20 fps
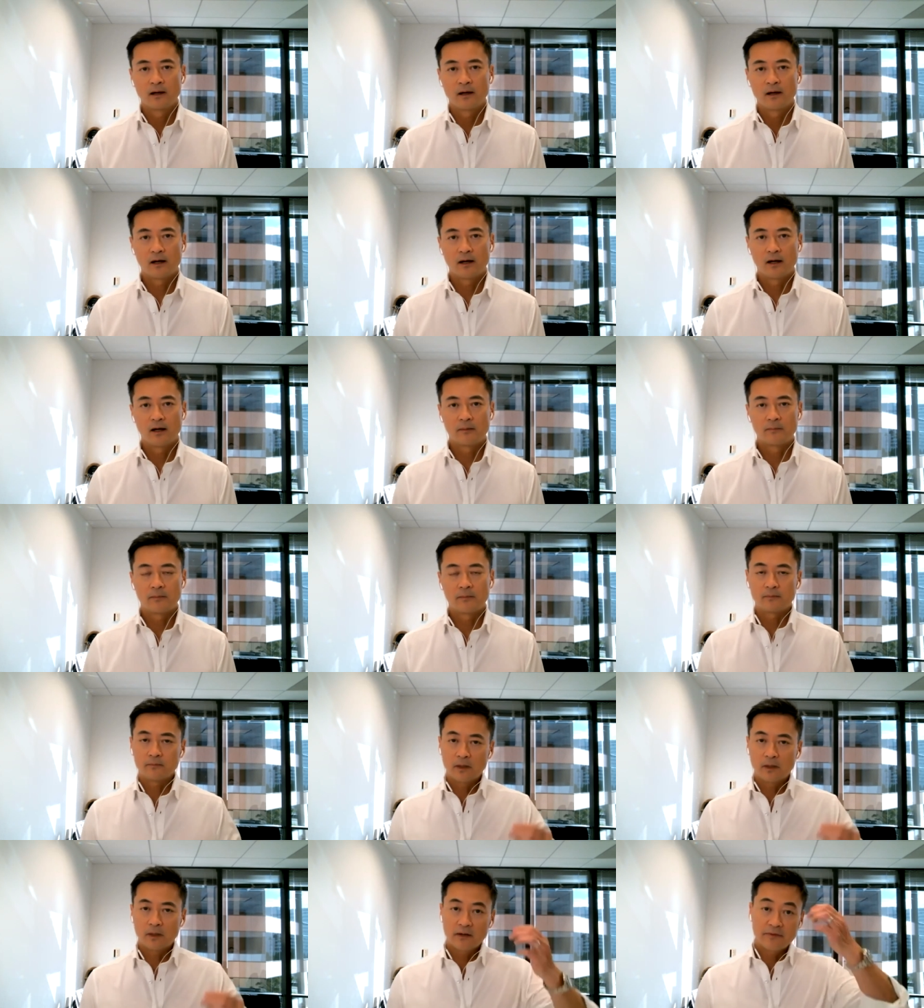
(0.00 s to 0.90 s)

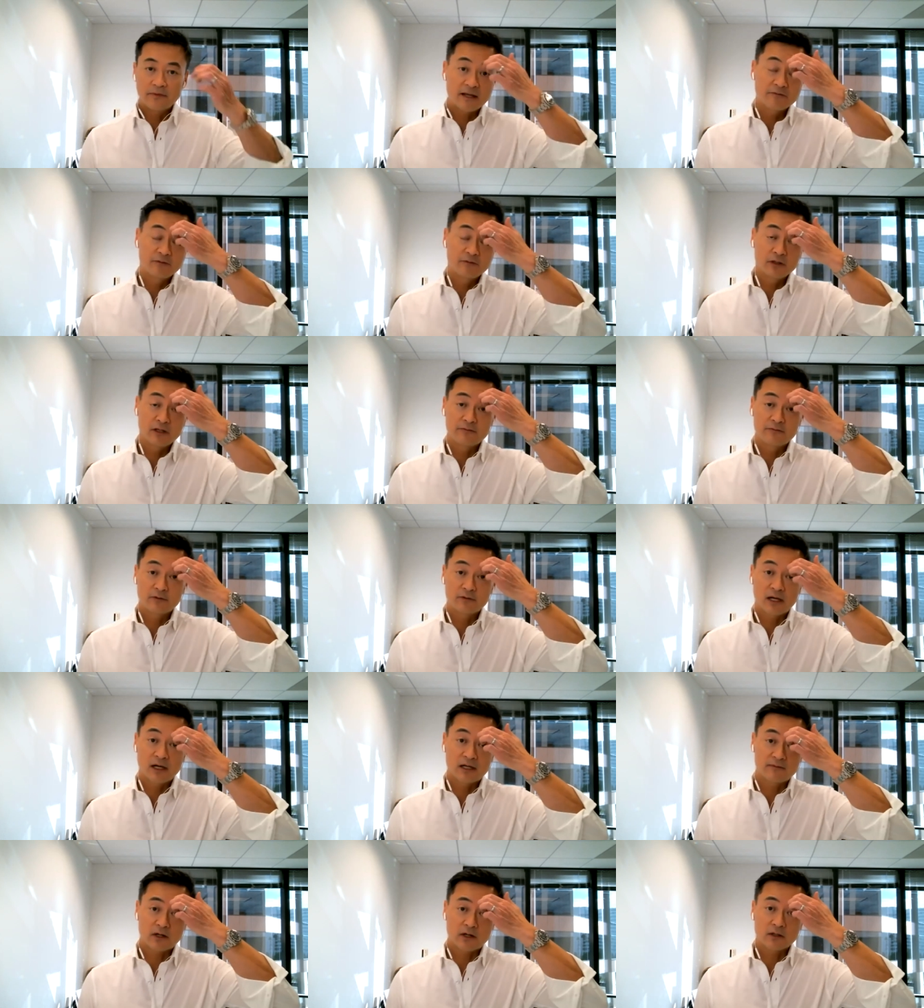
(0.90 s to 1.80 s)
Um, uh, thankfully, for
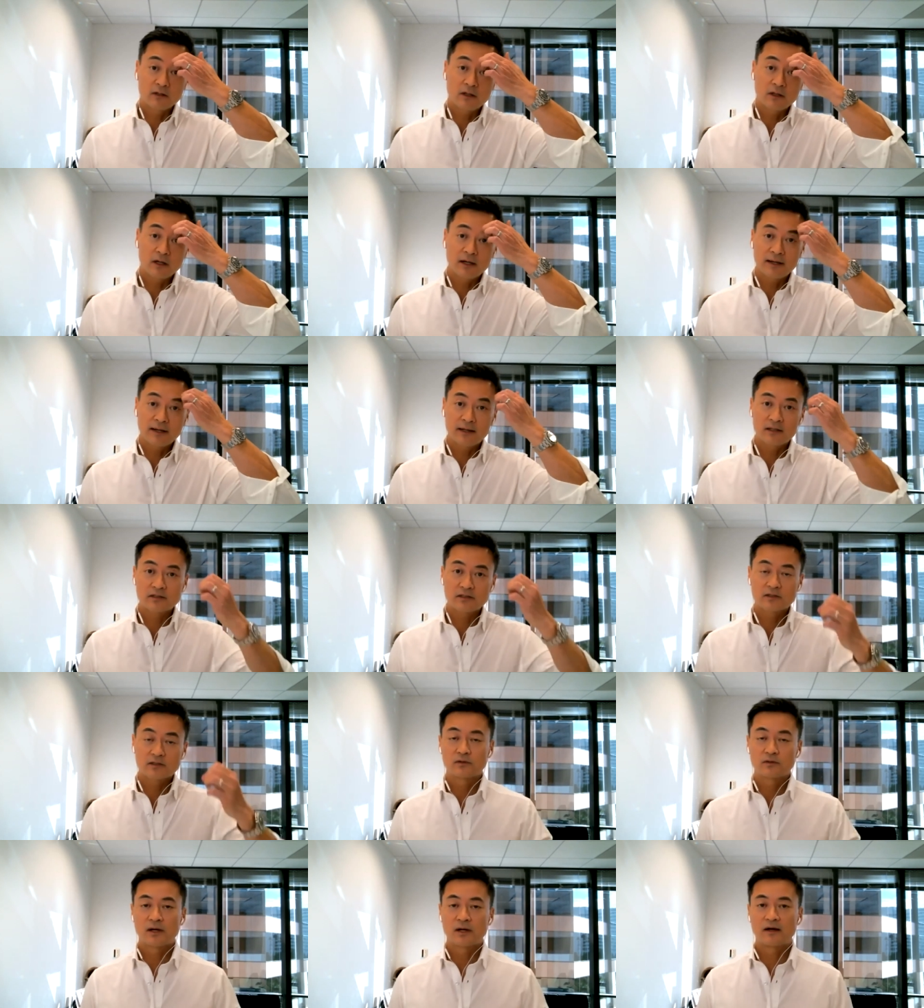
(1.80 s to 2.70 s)
a lot of our
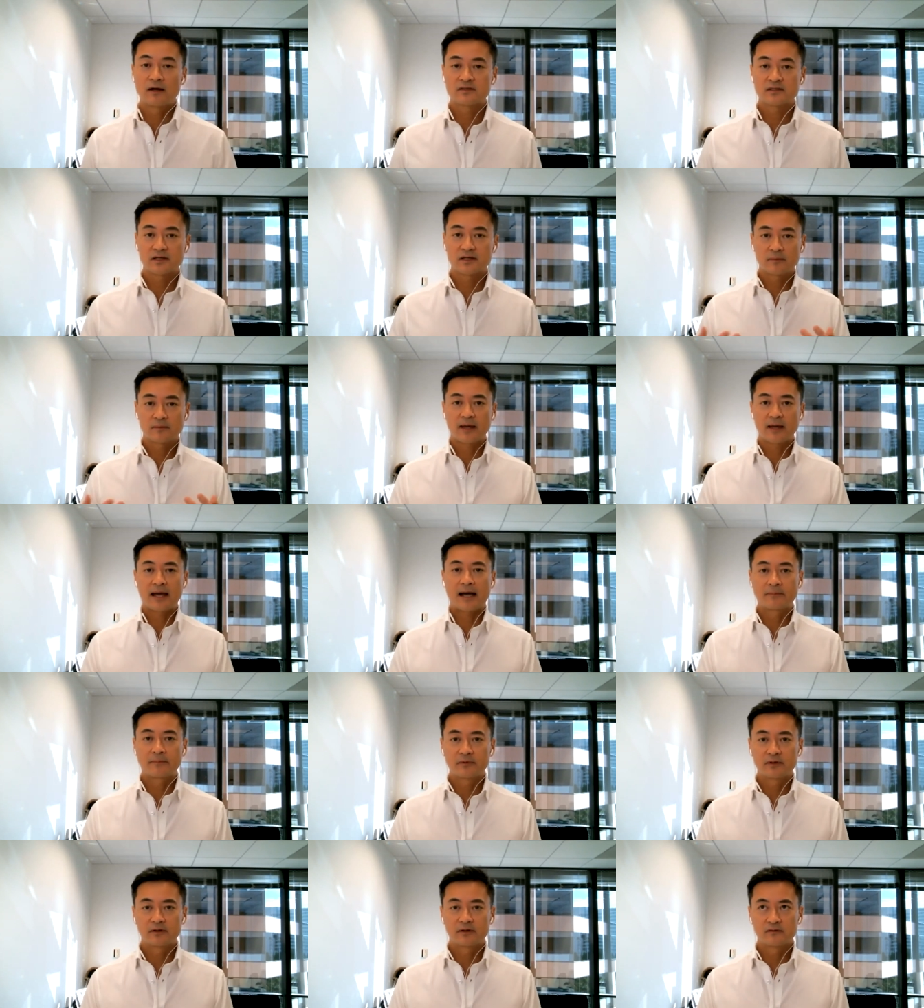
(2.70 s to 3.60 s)
clients who have set up
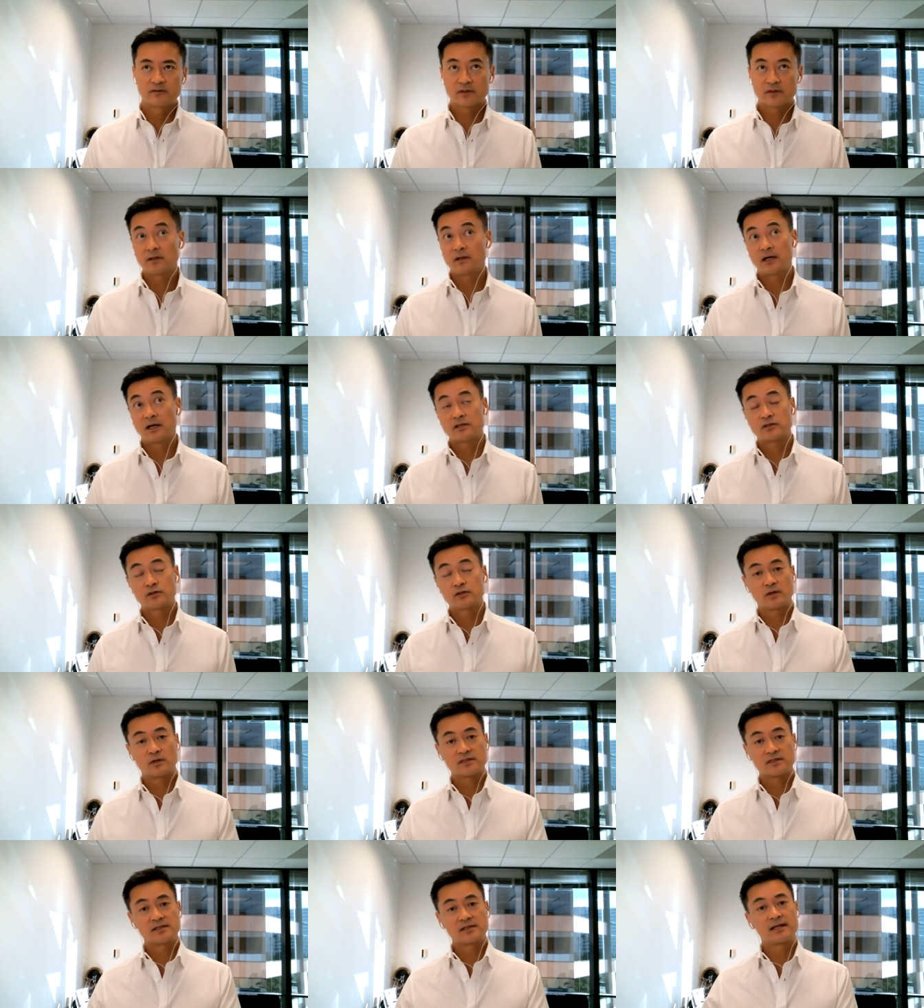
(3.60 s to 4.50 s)
captives, clients
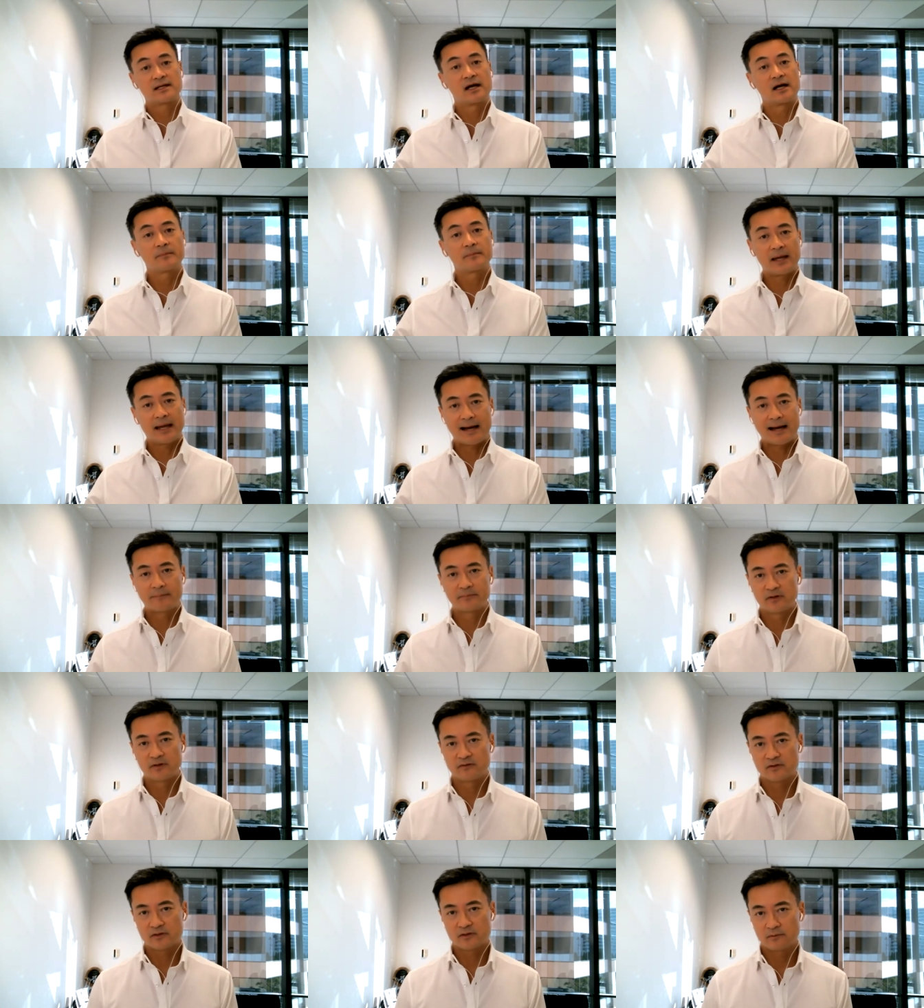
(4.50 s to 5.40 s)
who are setting up
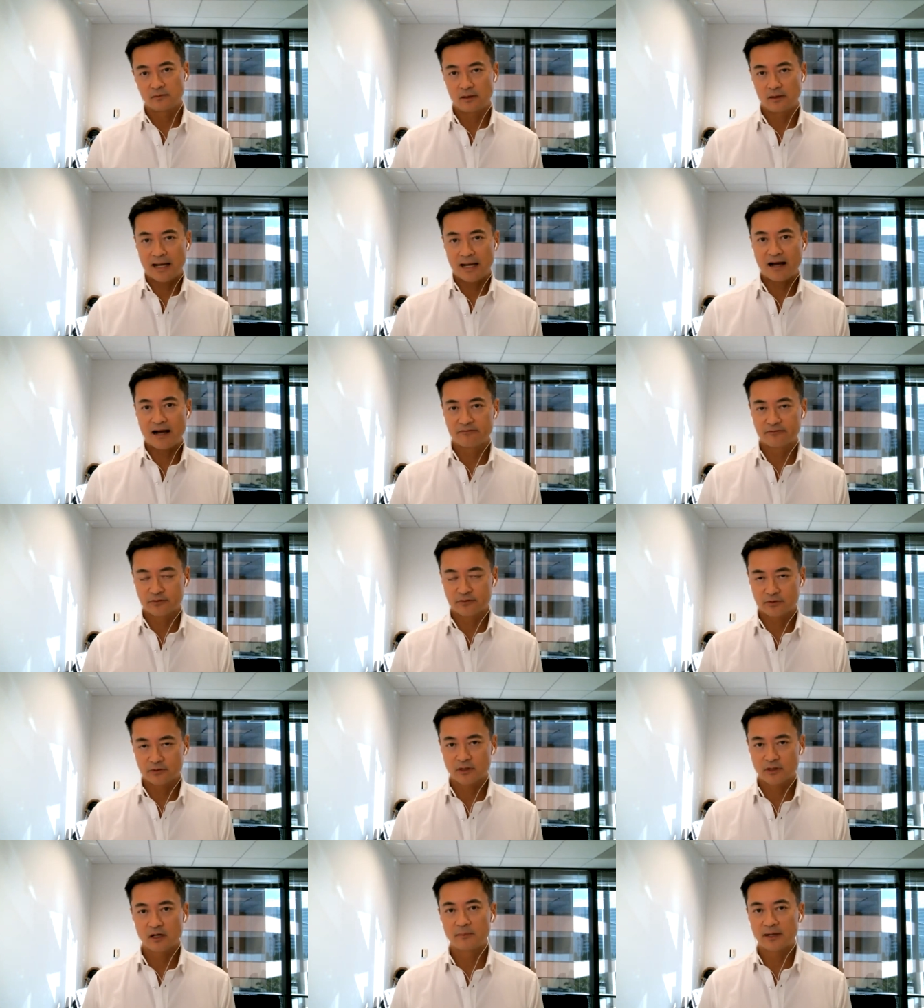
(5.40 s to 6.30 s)
captives
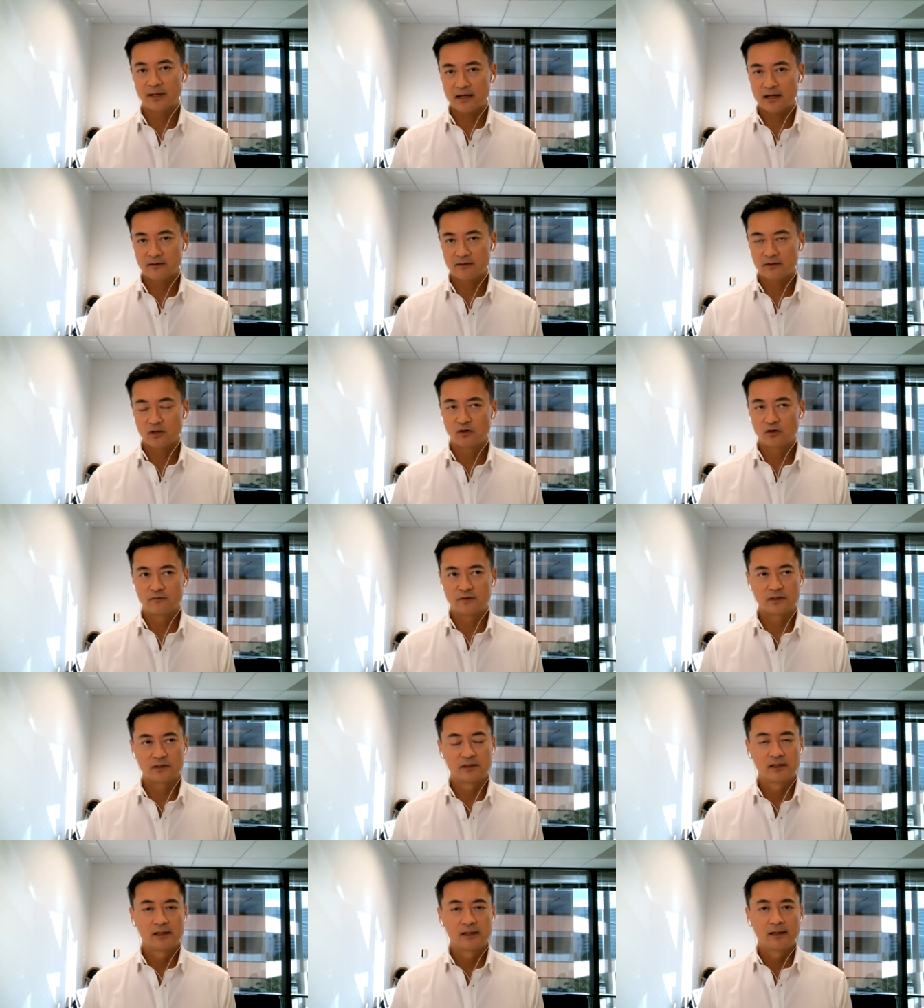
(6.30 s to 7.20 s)
after coming out of
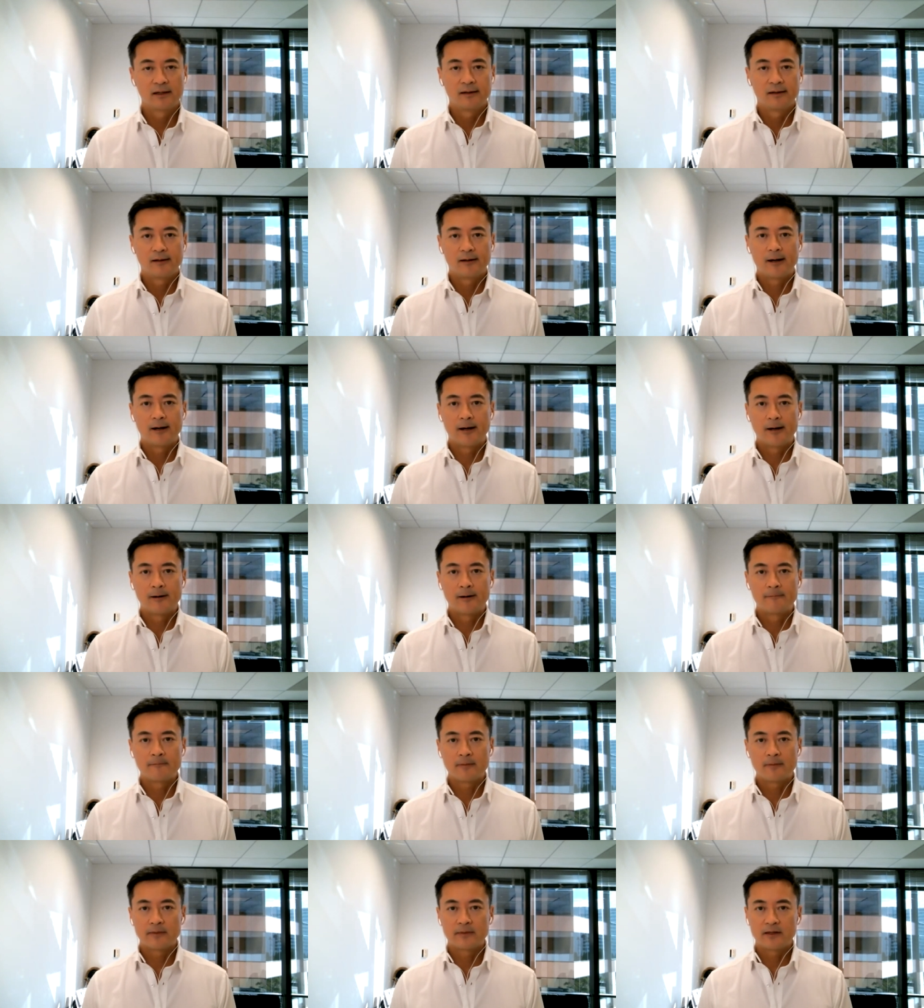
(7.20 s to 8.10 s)
COVID,
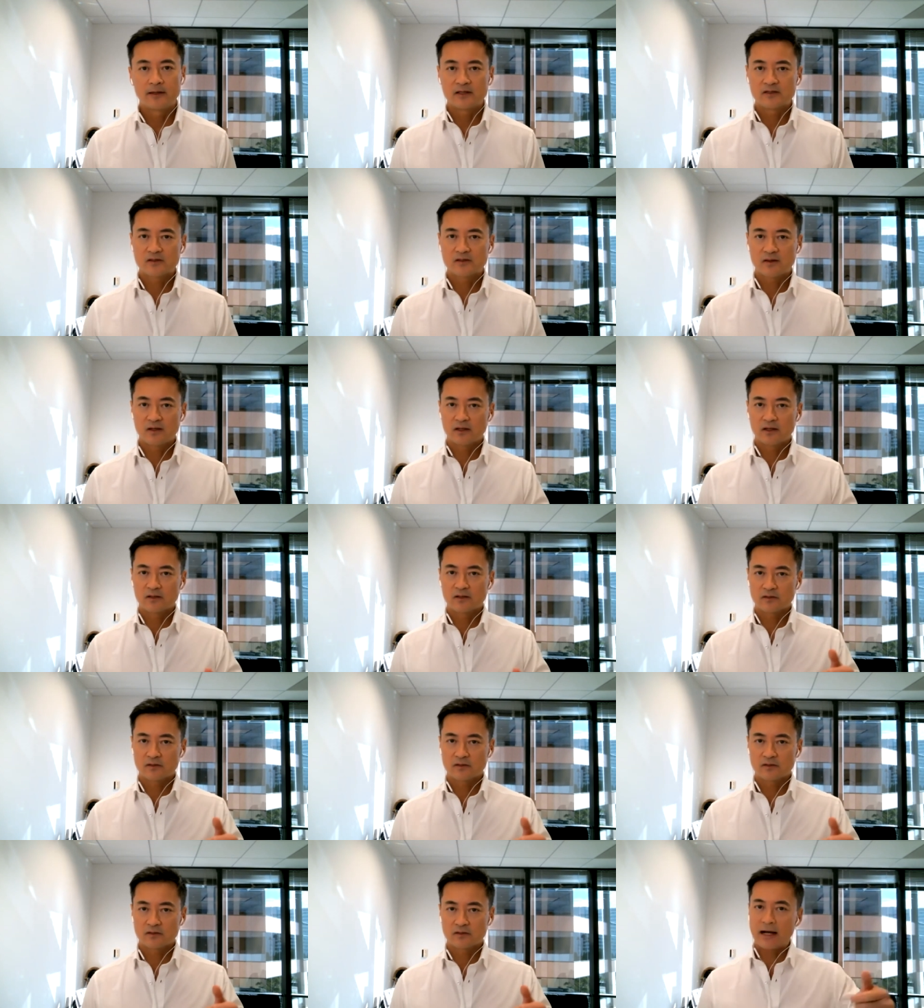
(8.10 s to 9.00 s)
um, these
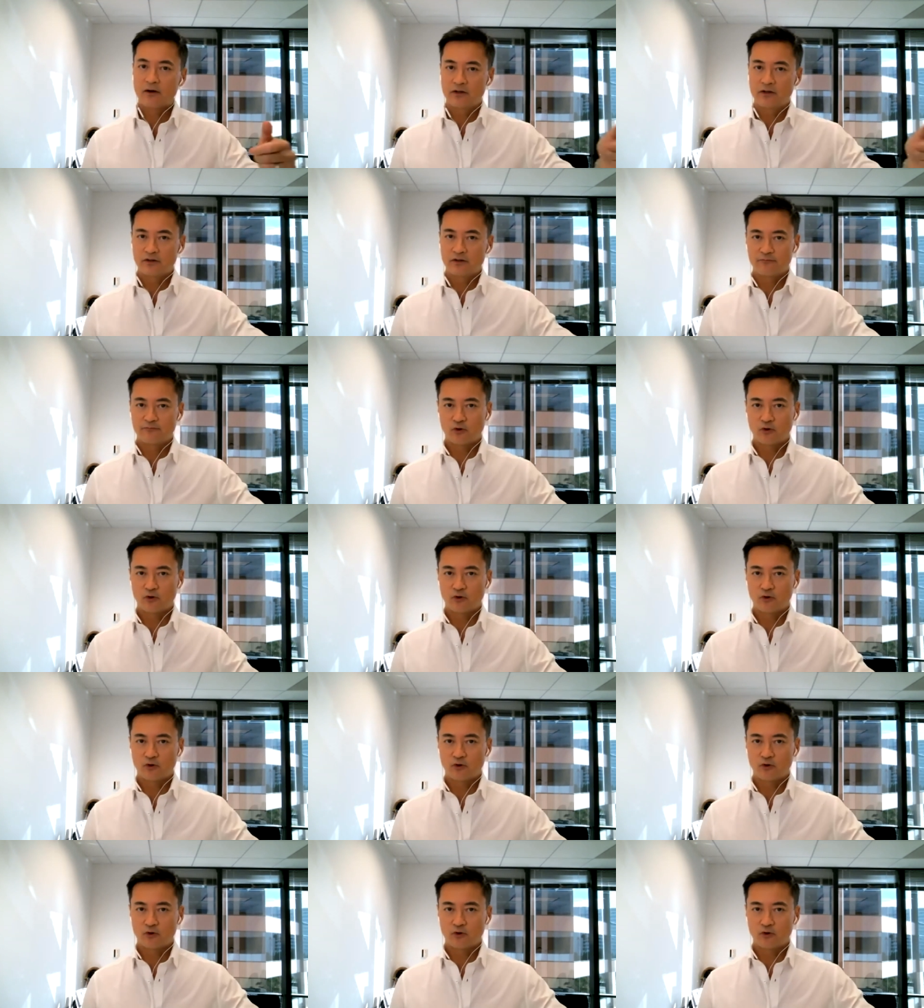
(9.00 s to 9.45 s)
things are now in the